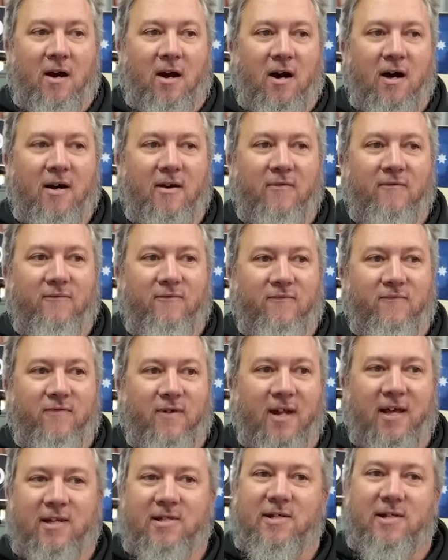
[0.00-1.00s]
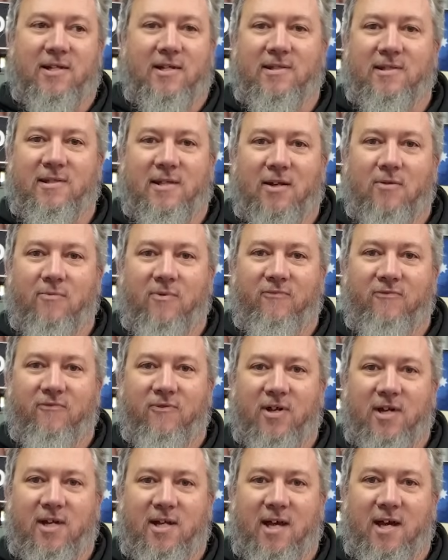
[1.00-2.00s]
I've elected to stick with
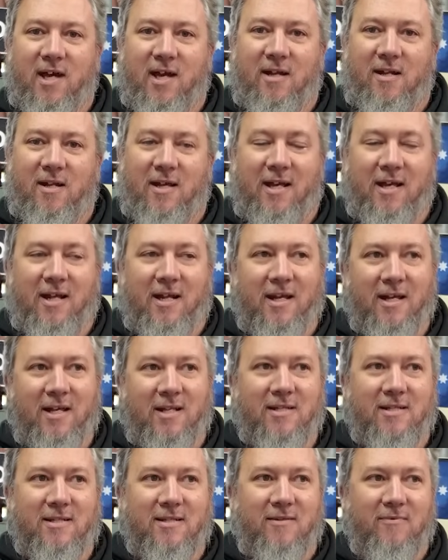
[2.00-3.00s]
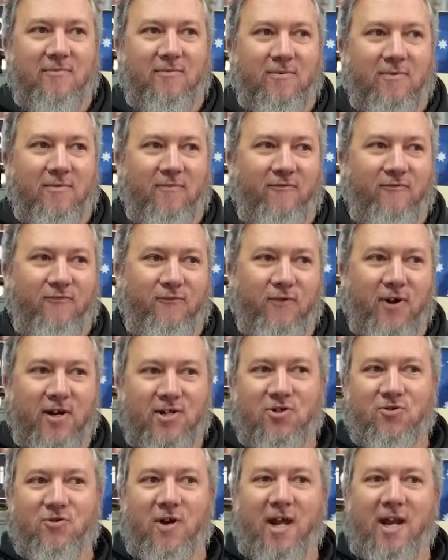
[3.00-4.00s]
FreeCAD. It is
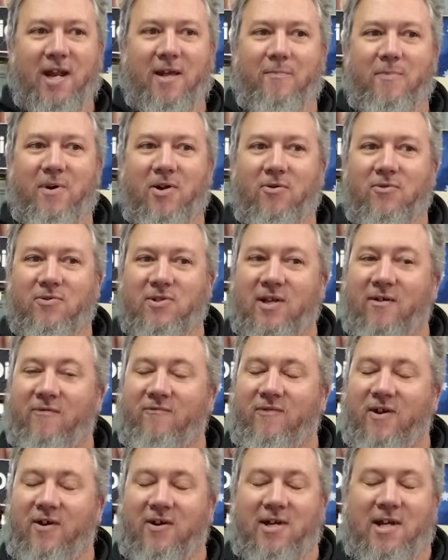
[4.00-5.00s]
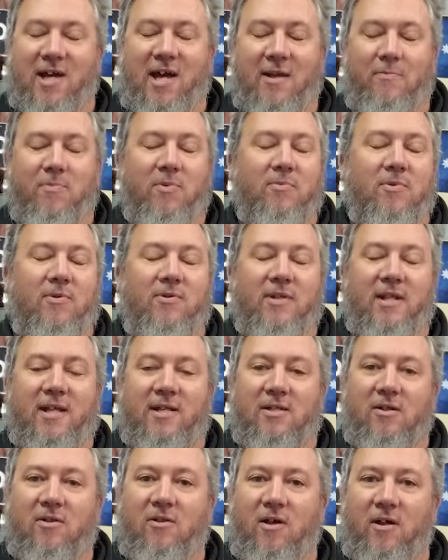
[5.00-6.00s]
frustrating, but also very capable, and
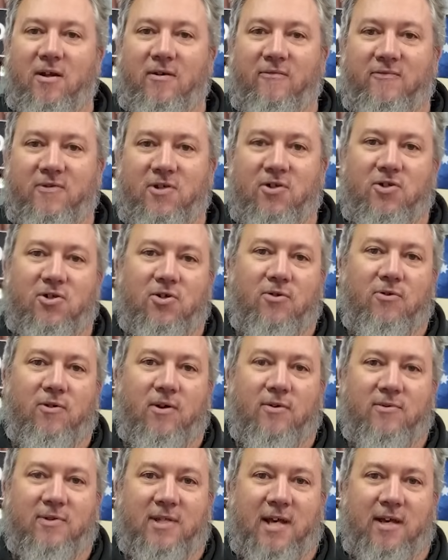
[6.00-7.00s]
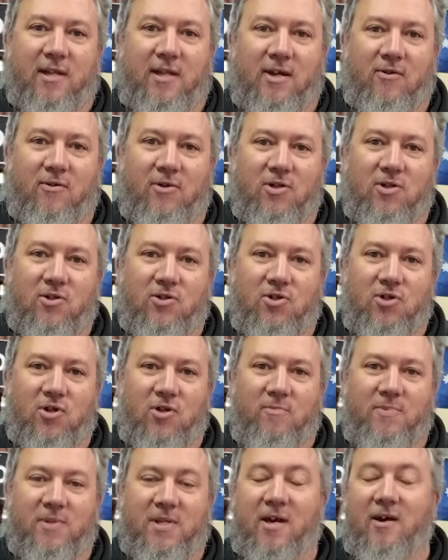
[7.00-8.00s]
there's a lot of tutorials out there on
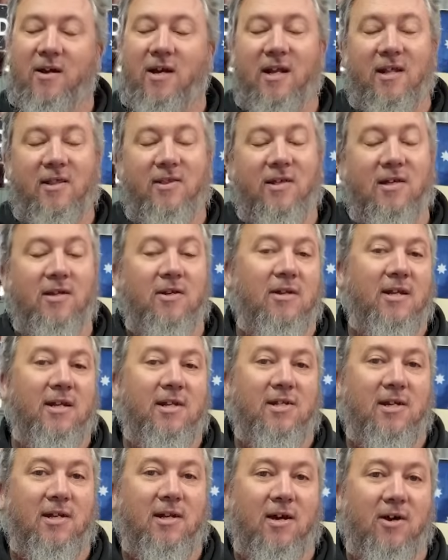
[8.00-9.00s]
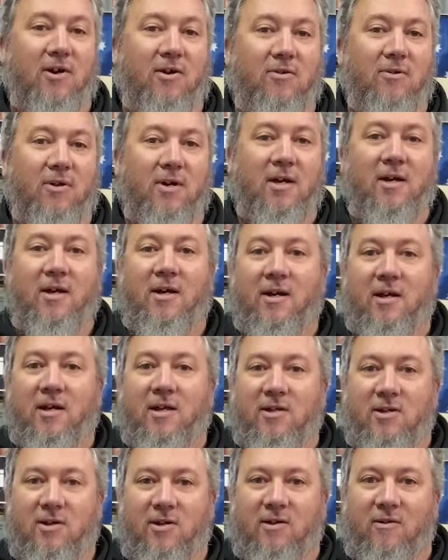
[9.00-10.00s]
YouTube, so anything you need to know,
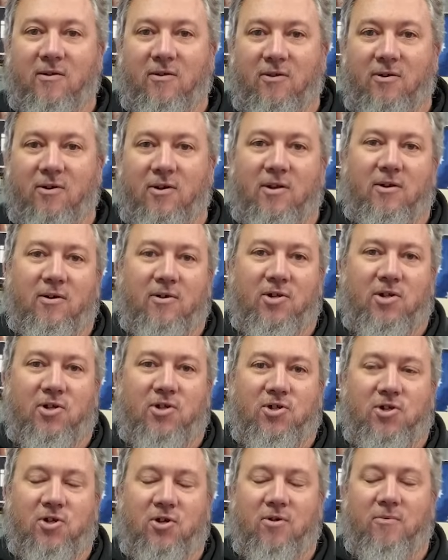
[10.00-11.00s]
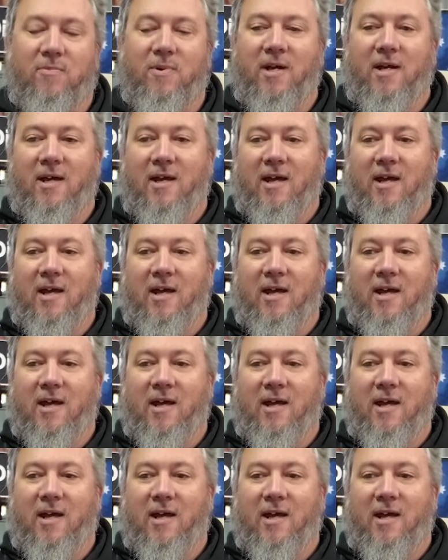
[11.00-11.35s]
you can learn on YouTube.